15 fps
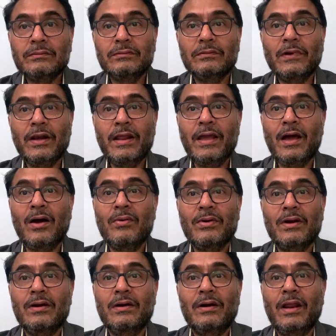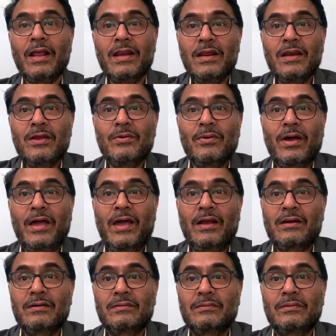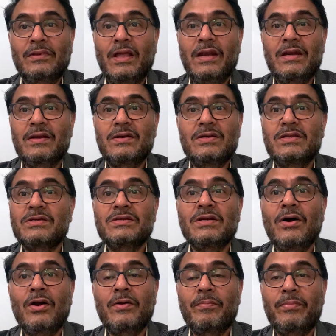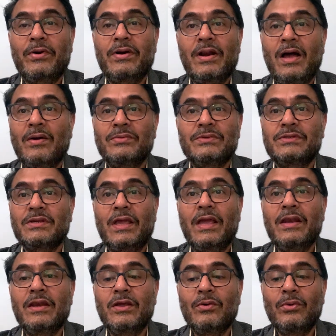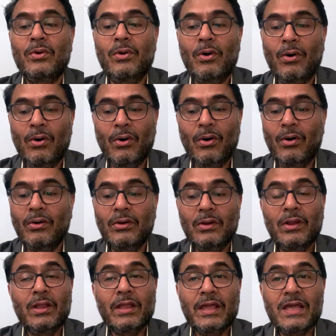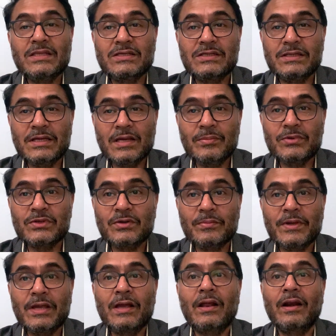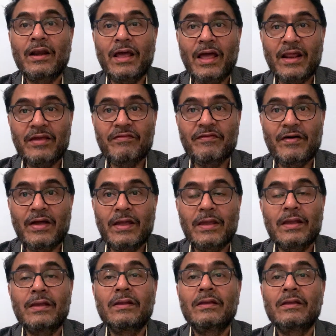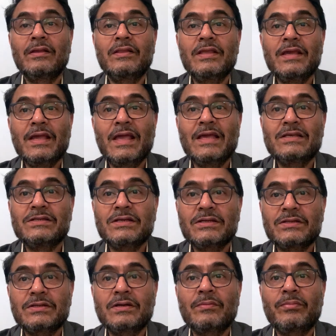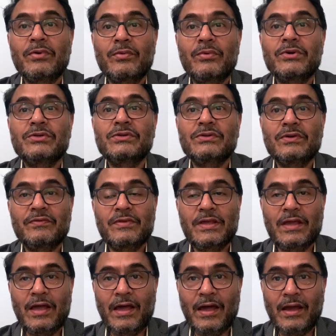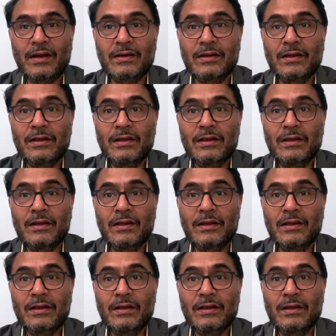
lay out any new act. It does not pronounce a new law. It seems to be clarifying the existing provisions of the act.